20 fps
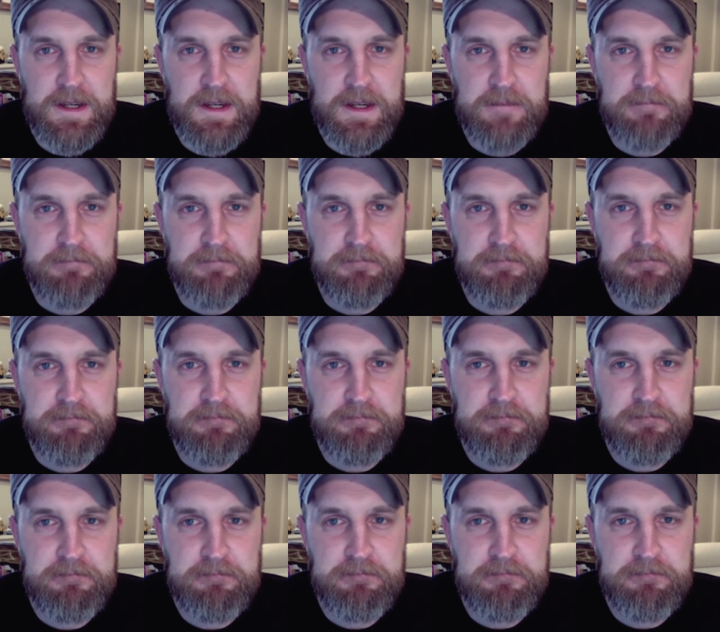um,
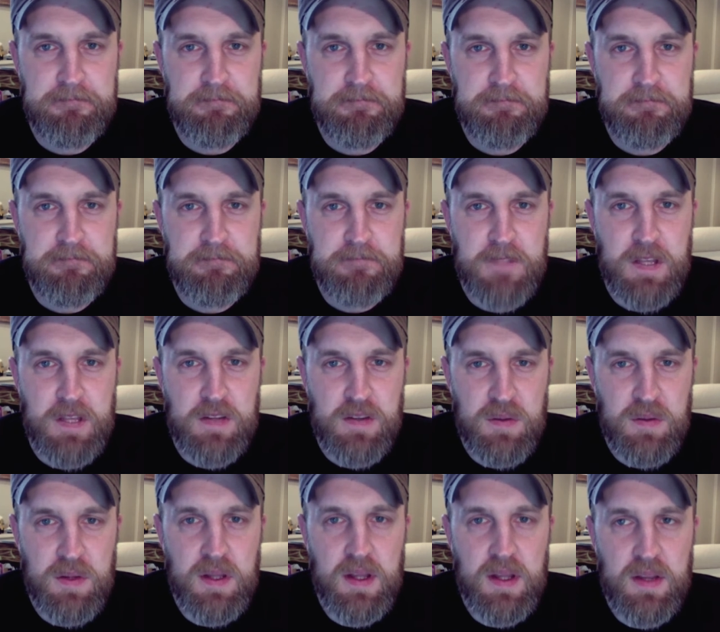so
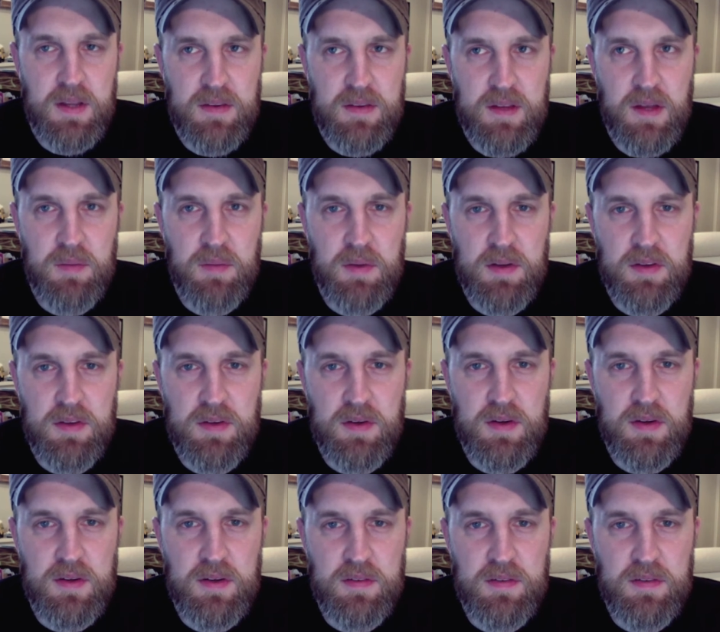really that's kind of where the
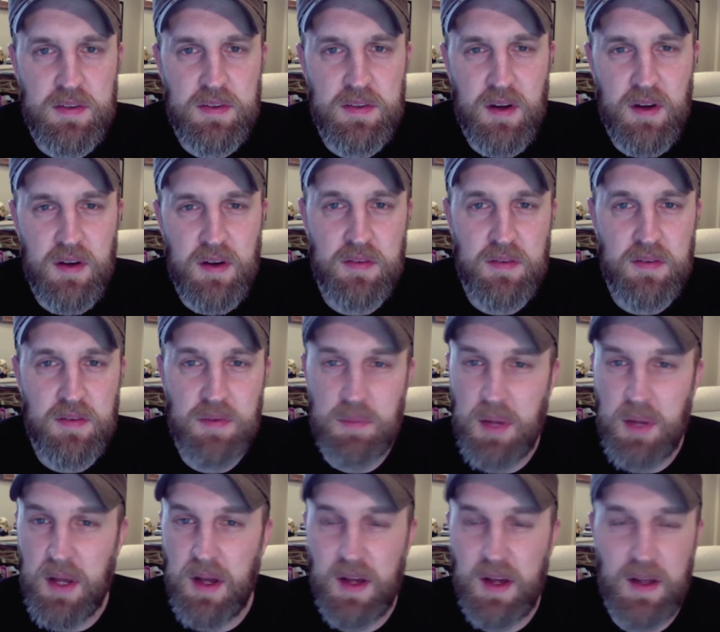stories have started for me.
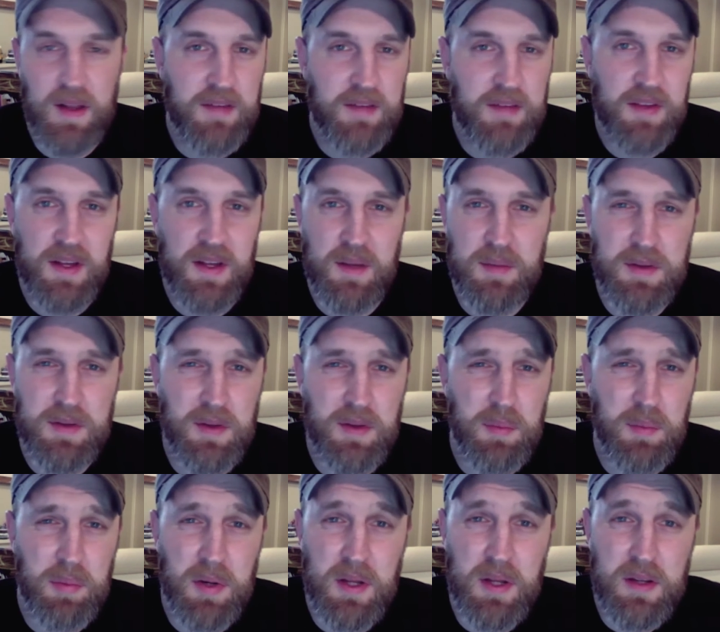I feel like I'm still
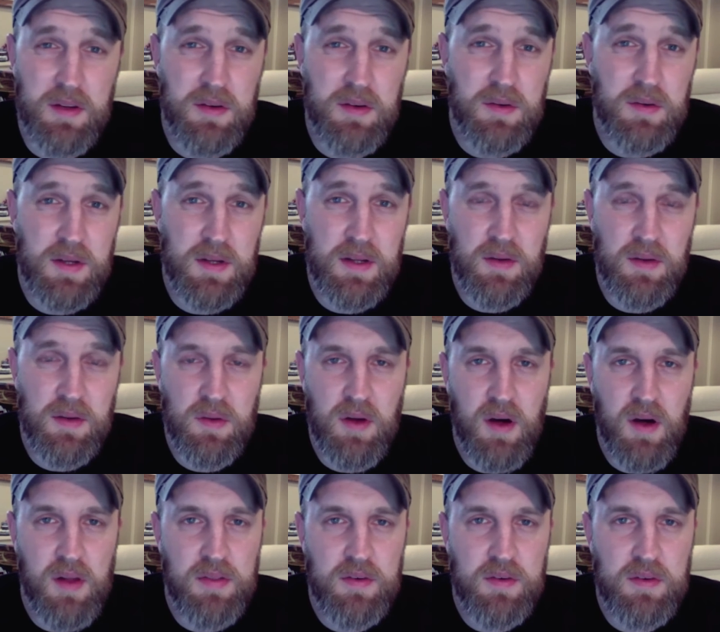pretty new in the whole
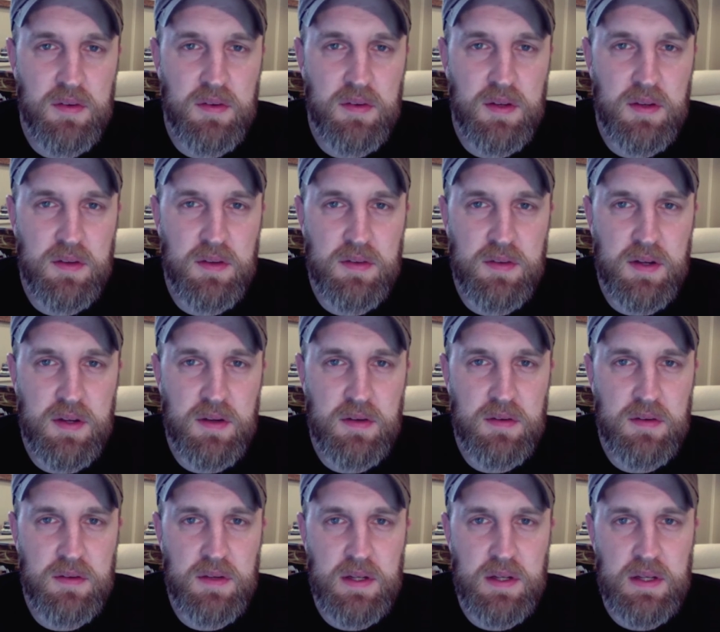author illustrator
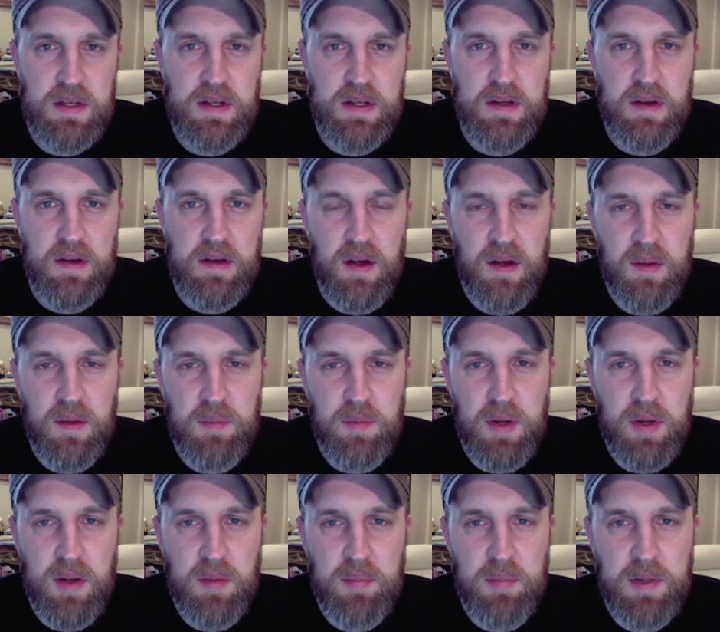realm,
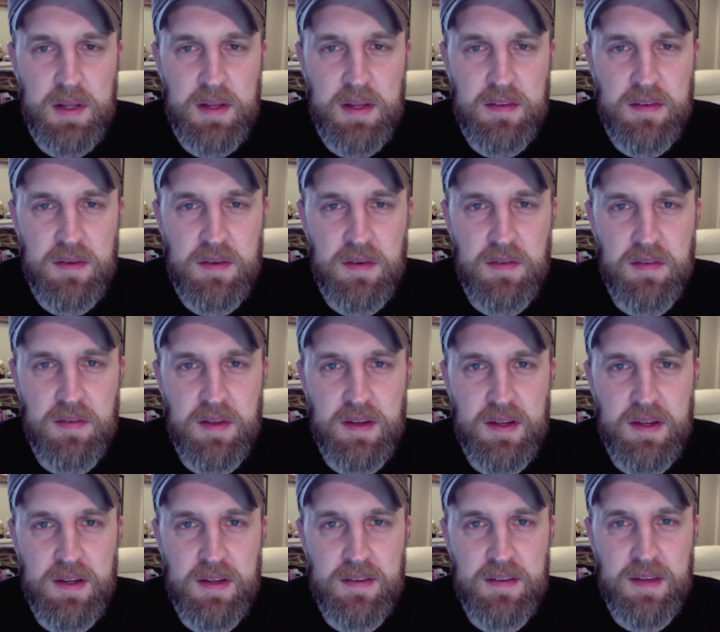but that's sort of the
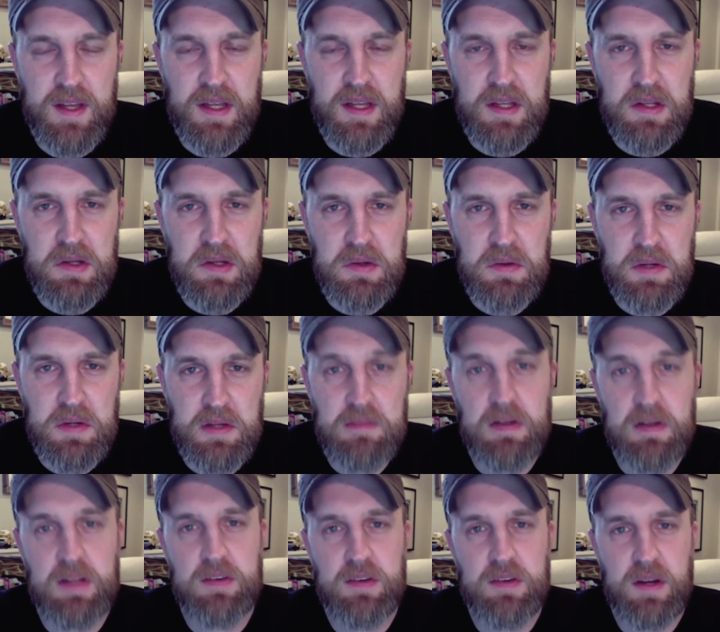exciting new
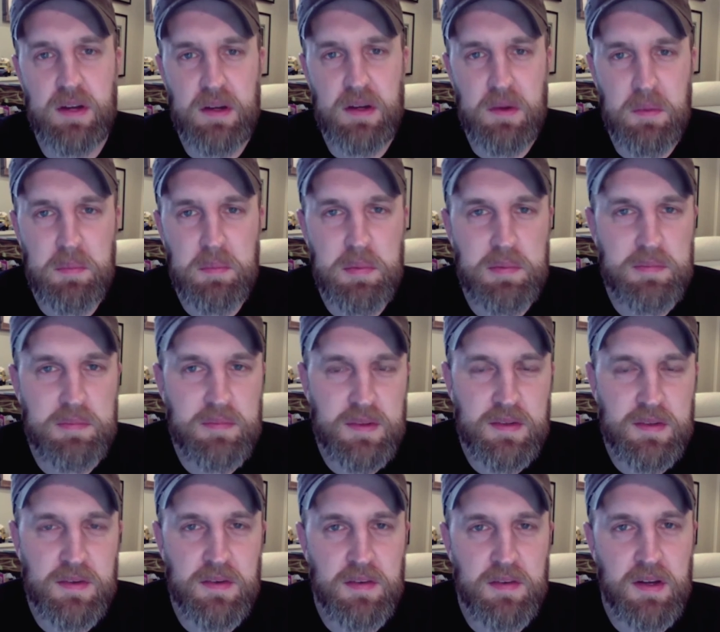adventure I hope
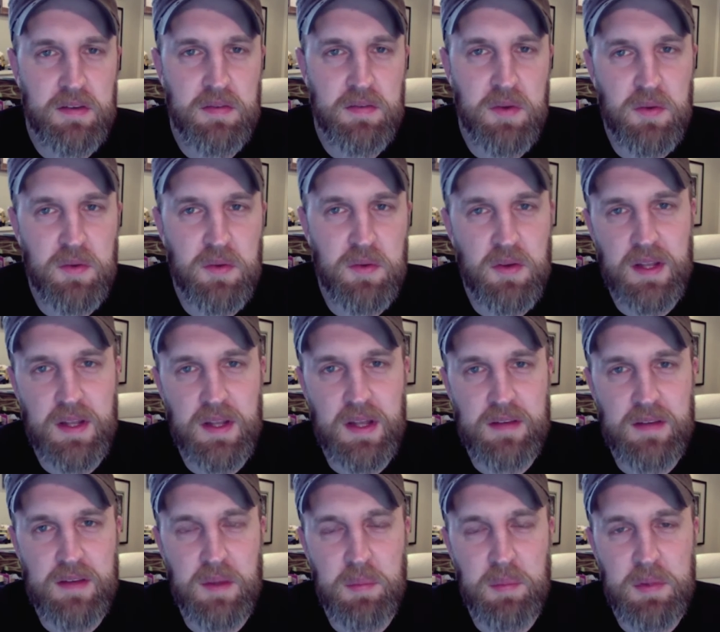unfold in the next
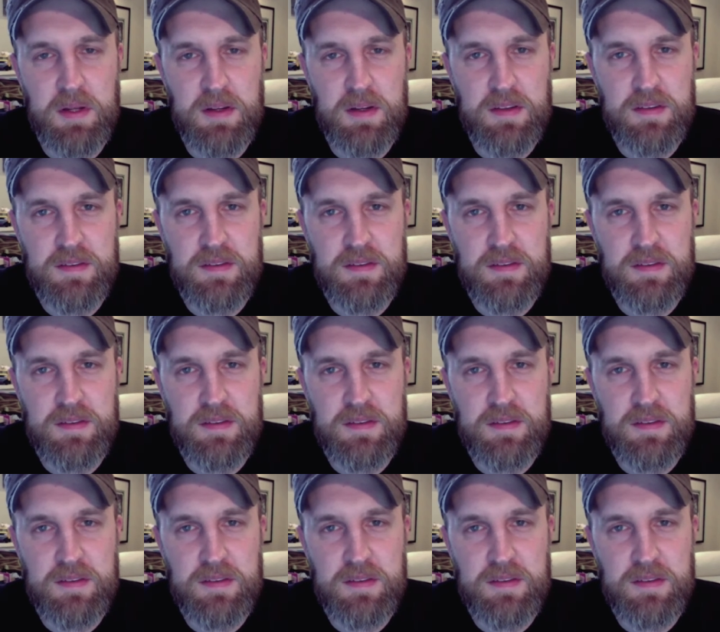couple of years.